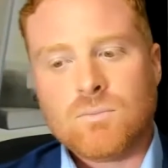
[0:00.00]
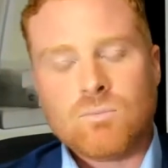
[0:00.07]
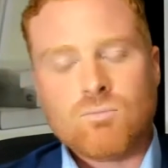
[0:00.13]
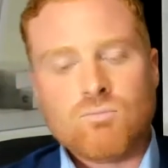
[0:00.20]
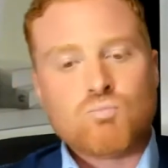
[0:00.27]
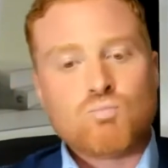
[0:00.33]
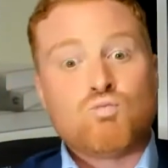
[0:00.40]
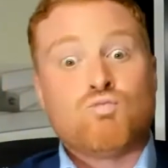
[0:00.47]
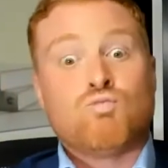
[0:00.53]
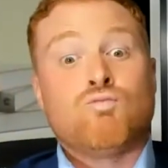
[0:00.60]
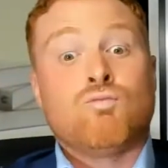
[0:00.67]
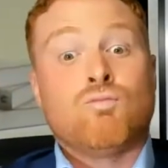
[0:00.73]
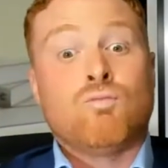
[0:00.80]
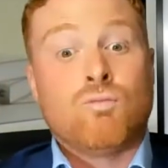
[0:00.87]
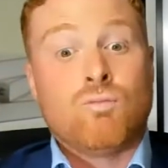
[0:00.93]

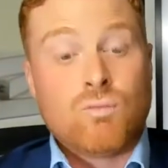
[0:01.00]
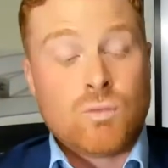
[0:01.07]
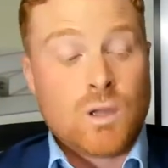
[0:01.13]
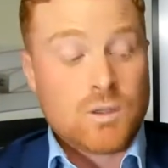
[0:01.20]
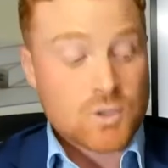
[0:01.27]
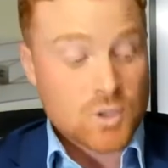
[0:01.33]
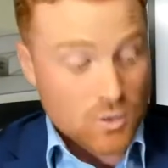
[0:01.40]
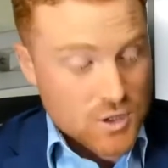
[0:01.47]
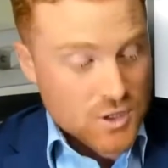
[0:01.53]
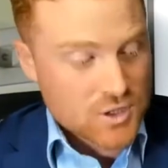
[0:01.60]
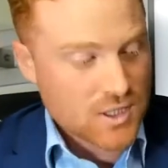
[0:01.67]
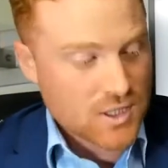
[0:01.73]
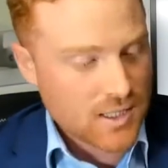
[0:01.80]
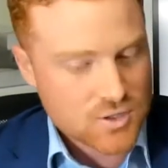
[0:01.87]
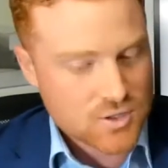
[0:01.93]
I told you
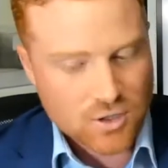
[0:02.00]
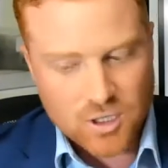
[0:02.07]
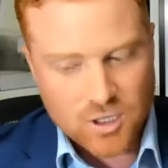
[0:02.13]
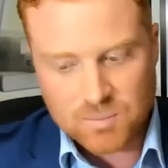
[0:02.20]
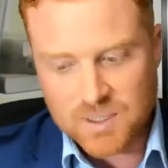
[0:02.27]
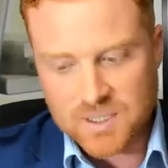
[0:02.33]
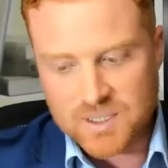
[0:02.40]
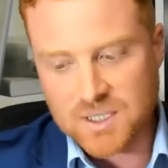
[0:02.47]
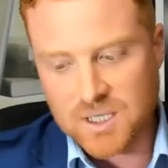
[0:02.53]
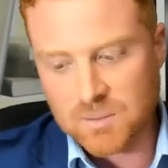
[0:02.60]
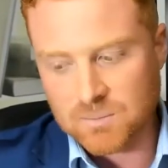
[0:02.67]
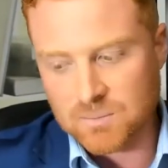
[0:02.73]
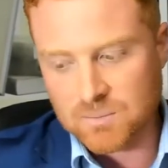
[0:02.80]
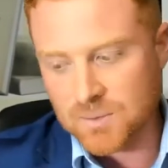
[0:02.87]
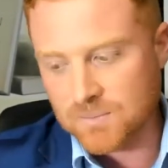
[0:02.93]
today's going to be
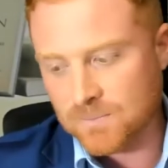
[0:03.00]
deep.